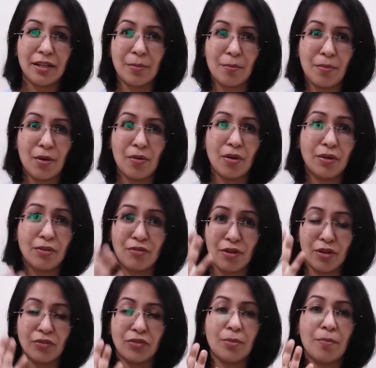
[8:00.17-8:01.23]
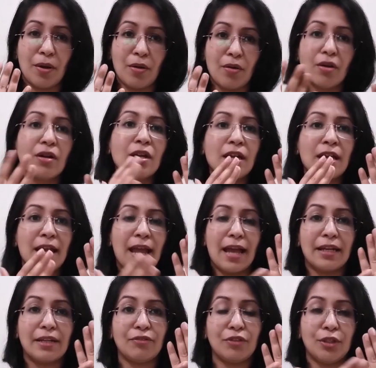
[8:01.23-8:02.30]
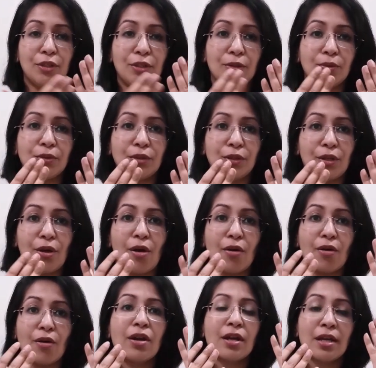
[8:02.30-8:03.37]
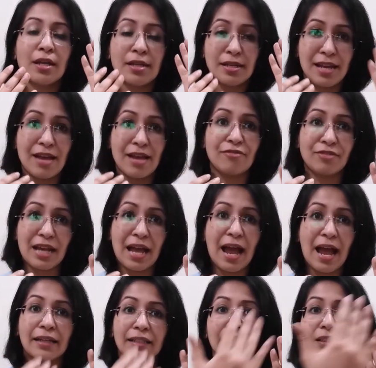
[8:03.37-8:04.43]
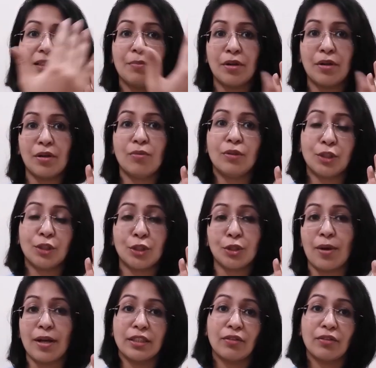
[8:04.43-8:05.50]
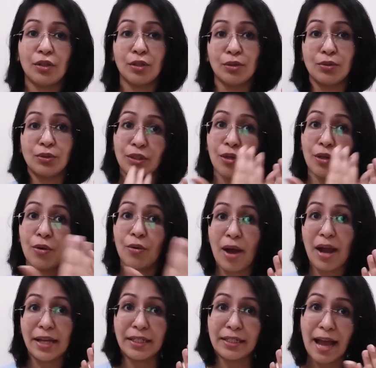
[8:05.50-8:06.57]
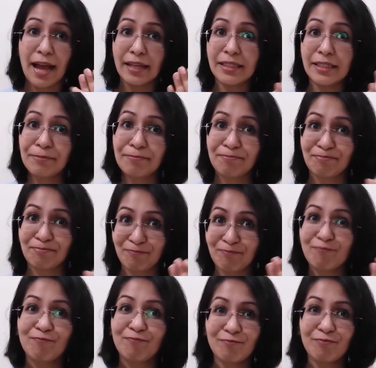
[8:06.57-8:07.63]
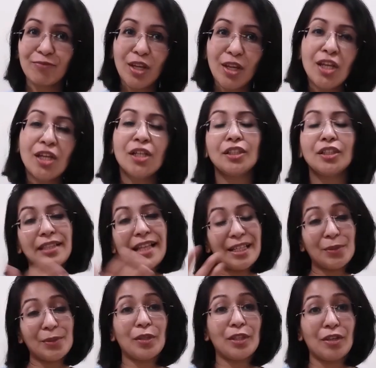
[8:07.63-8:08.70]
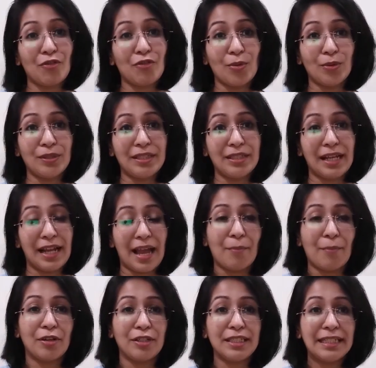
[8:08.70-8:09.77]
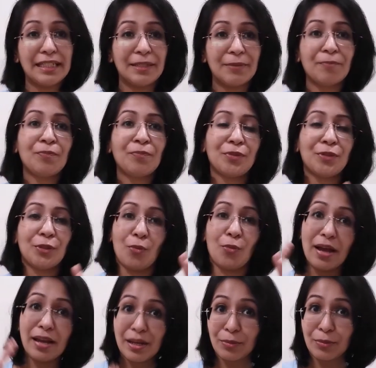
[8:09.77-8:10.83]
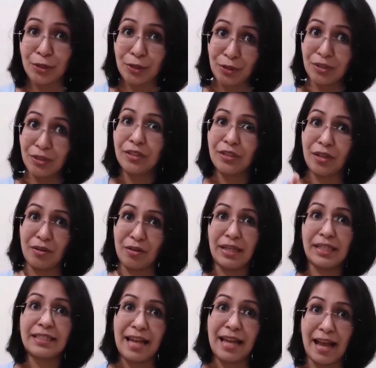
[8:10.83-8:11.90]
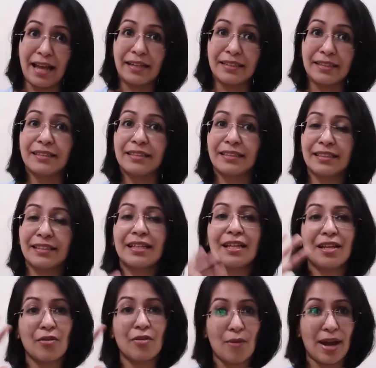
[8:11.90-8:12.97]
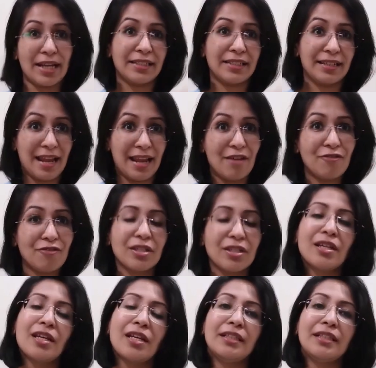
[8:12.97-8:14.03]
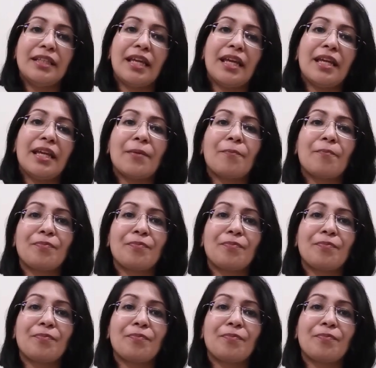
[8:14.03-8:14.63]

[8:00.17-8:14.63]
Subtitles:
in the mirror, in front of the mirror, and if you use your left hand, the mirror will show as if you're using your right hand. So that's what the camera did. So while I was using the correct hands, right and left, the